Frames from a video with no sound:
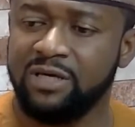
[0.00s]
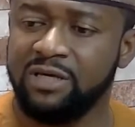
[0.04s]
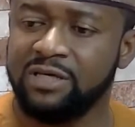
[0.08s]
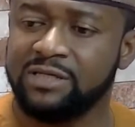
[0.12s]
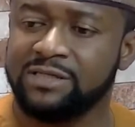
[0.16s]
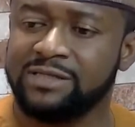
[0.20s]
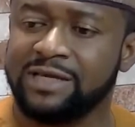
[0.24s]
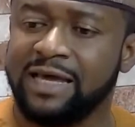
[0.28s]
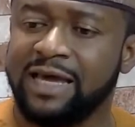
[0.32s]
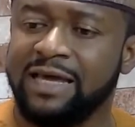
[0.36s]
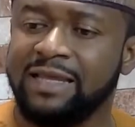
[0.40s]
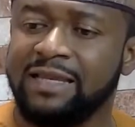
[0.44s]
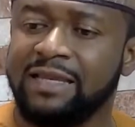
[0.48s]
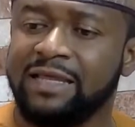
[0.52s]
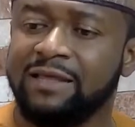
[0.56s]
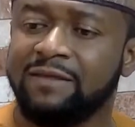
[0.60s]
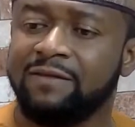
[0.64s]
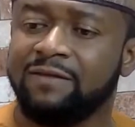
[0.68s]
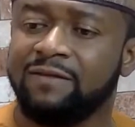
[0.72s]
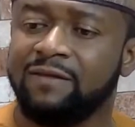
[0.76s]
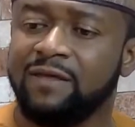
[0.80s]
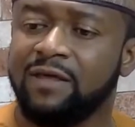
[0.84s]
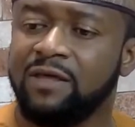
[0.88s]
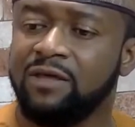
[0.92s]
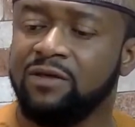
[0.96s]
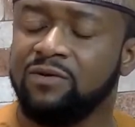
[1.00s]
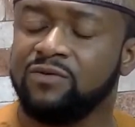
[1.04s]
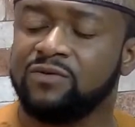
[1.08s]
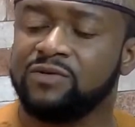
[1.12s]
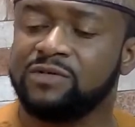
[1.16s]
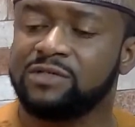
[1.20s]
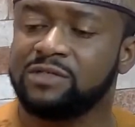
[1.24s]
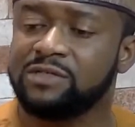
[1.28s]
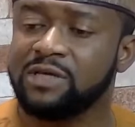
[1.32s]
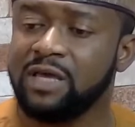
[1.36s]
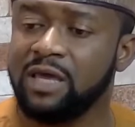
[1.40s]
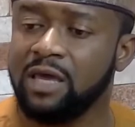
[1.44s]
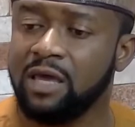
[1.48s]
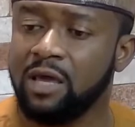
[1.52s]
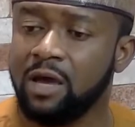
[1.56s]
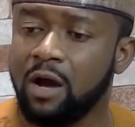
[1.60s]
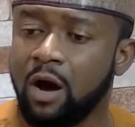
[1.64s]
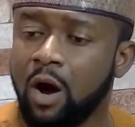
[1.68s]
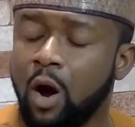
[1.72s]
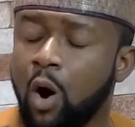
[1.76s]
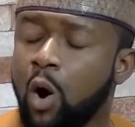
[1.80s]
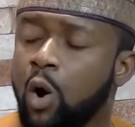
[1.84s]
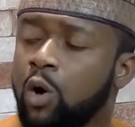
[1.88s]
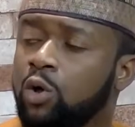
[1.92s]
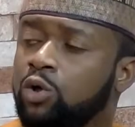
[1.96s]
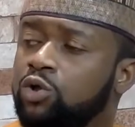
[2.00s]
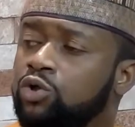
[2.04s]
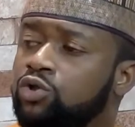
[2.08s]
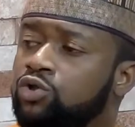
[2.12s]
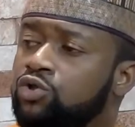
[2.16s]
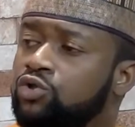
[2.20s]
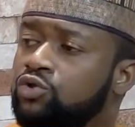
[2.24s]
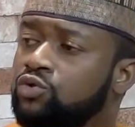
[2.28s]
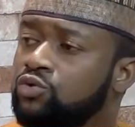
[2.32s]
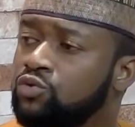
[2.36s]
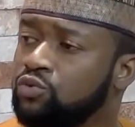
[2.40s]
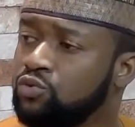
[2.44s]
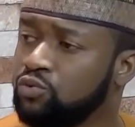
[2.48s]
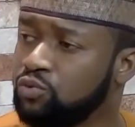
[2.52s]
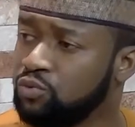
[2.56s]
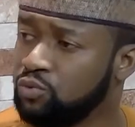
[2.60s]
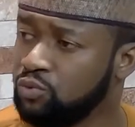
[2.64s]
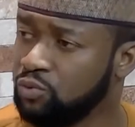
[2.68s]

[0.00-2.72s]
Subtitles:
is anything you say or do